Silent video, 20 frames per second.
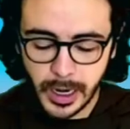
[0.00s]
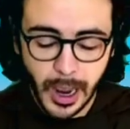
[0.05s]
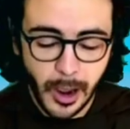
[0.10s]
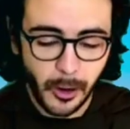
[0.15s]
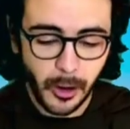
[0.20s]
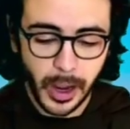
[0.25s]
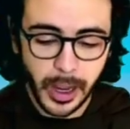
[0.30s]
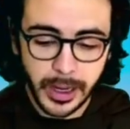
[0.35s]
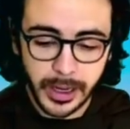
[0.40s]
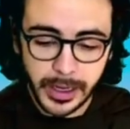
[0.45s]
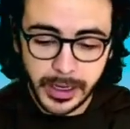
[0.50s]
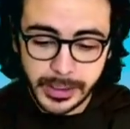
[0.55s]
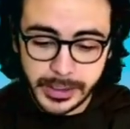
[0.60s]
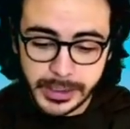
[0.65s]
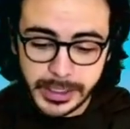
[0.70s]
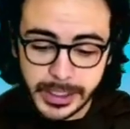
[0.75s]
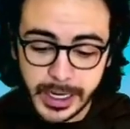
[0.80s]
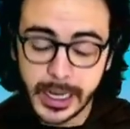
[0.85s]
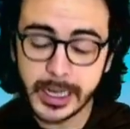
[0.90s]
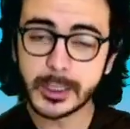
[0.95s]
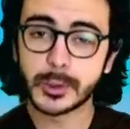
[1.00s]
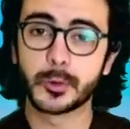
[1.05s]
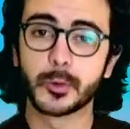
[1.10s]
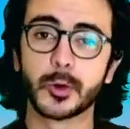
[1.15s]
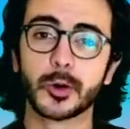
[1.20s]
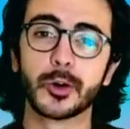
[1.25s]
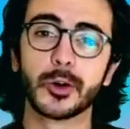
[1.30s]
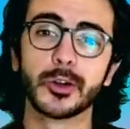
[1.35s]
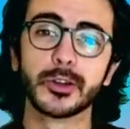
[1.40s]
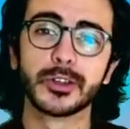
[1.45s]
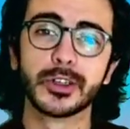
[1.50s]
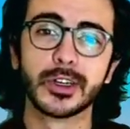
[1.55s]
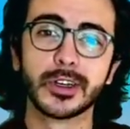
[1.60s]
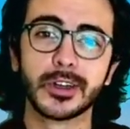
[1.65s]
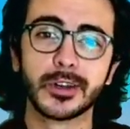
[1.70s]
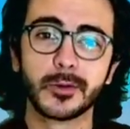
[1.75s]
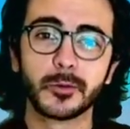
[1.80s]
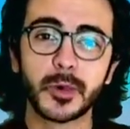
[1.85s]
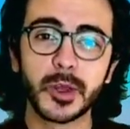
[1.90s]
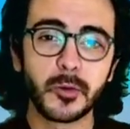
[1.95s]
Now, in today's world,
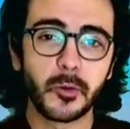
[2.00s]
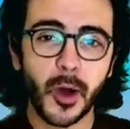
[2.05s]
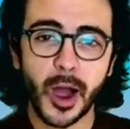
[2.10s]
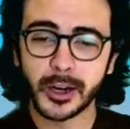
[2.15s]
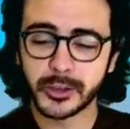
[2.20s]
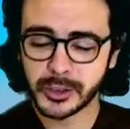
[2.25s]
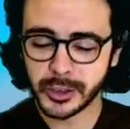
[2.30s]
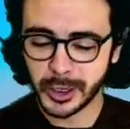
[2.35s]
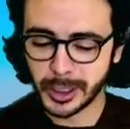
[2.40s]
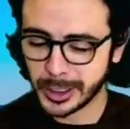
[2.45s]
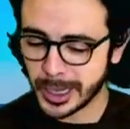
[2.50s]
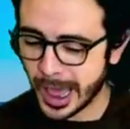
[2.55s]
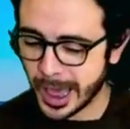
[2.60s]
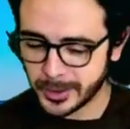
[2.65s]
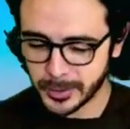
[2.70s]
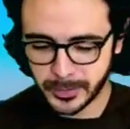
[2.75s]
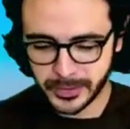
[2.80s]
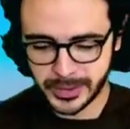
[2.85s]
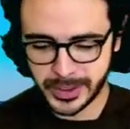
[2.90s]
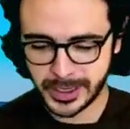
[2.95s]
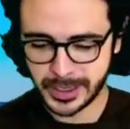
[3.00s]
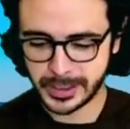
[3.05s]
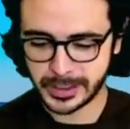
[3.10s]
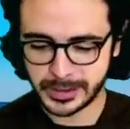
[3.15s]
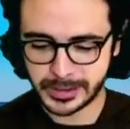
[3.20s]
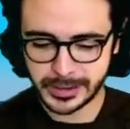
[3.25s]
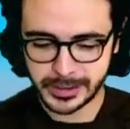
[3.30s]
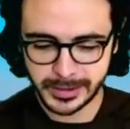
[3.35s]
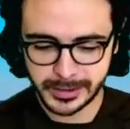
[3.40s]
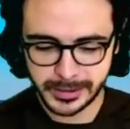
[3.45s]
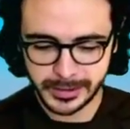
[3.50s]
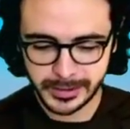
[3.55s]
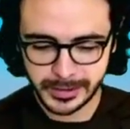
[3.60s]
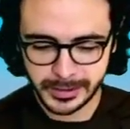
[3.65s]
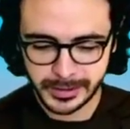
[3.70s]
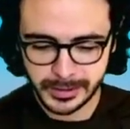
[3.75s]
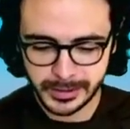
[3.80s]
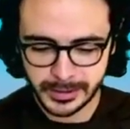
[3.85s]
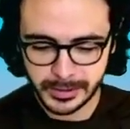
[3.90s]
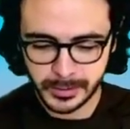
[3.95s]
we watch a lot of things.
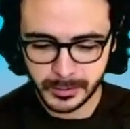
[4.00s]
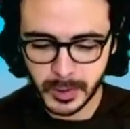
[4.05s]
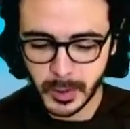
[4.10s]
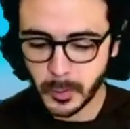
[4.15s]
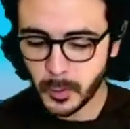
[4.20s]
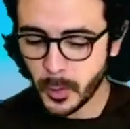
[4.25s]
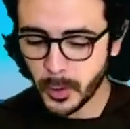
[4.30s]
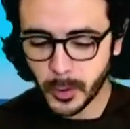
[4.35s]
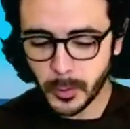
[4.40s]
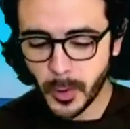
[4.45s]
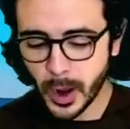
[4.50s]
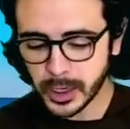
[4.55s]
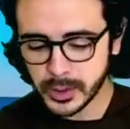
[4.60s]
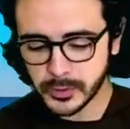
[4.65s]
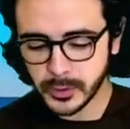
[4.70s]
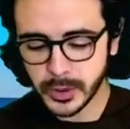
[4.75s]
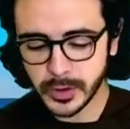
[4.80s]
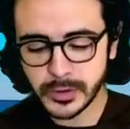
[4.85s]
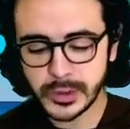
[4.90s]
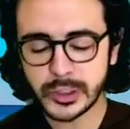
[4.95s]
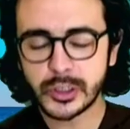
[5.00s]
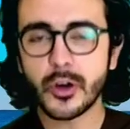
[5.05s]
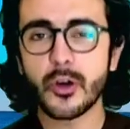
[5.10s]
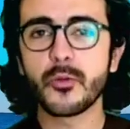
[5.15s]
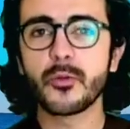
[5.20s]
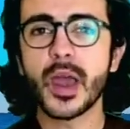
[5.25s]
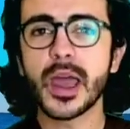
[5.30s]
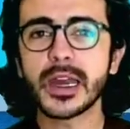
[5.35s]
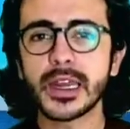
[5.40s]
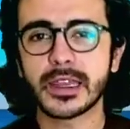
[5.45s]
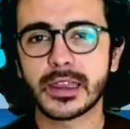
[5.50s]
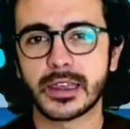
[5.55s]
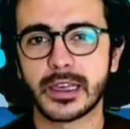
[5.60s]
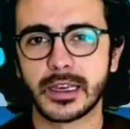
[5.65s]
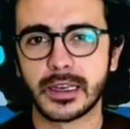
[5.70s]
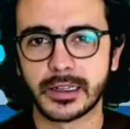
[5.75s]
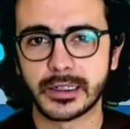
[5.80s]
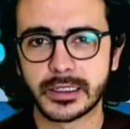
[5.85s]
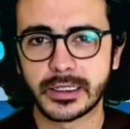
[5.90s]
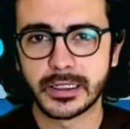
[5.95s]
We're watchful of so many
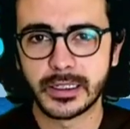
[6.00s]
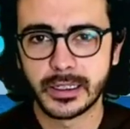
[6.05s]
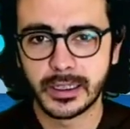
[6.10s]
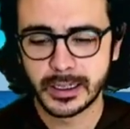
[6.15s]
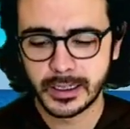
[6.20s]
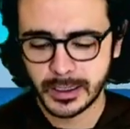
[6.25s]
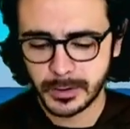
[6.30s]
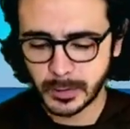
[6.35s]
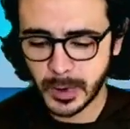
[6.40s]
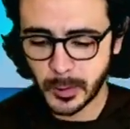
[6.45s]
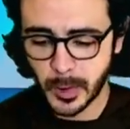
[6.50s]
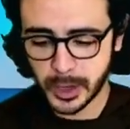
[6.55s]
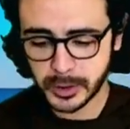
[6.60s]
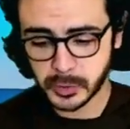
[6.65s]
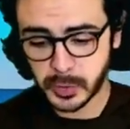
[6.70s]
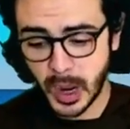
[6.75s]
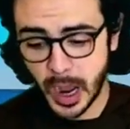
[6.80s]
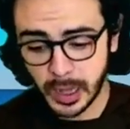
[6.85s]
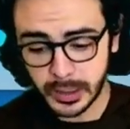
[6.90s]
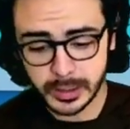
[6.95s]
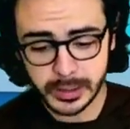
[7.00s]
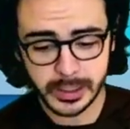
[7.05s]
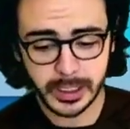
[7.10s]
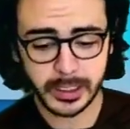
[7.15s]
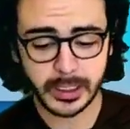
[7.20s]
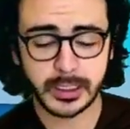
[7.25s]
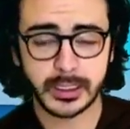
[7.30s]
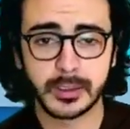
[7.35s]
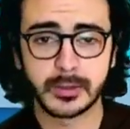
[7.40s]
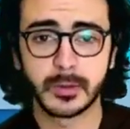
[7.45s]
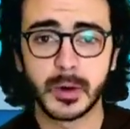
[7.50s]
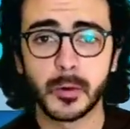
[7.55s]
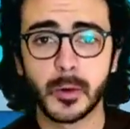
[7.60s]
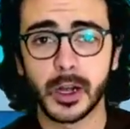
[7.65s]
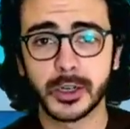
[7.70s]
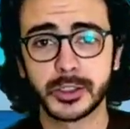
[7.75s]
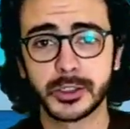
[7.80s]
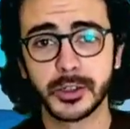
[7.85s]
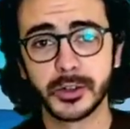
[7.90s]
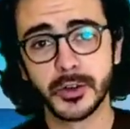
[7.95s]
things. We watch politics, we
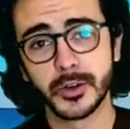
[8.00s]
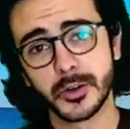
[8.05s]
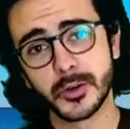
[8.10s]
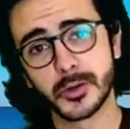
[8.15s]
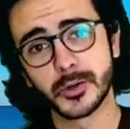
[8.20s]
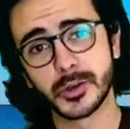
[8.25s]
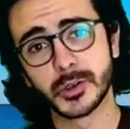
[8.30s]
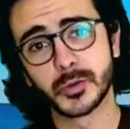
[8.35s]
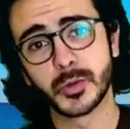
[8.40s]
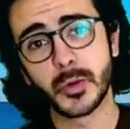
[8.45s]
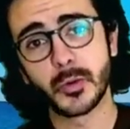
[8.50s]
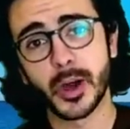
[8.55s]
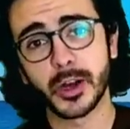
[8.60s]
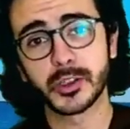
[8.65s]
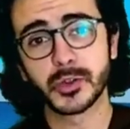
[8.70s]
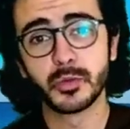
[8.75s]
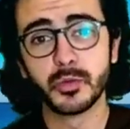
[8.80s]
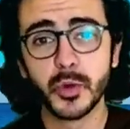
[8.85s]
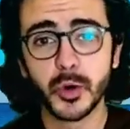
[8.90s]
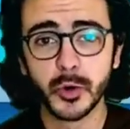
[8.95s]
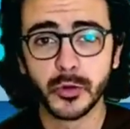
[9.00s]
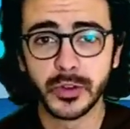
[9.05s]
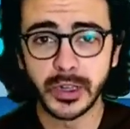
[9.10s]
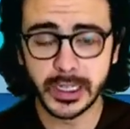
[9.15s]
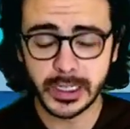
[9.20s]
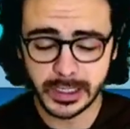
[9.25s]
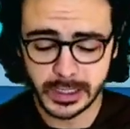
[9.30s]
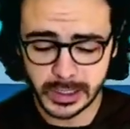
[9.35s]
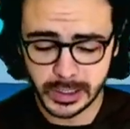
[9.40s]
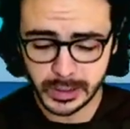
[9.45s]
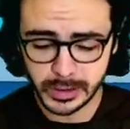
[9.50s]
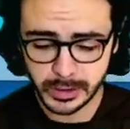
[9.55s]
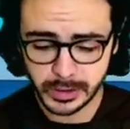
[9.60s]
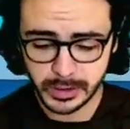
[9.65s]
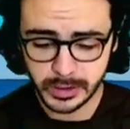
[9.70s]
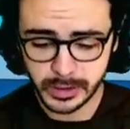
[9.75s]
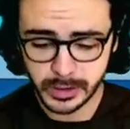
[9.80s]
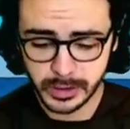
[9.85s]
watch the news, we watch movies,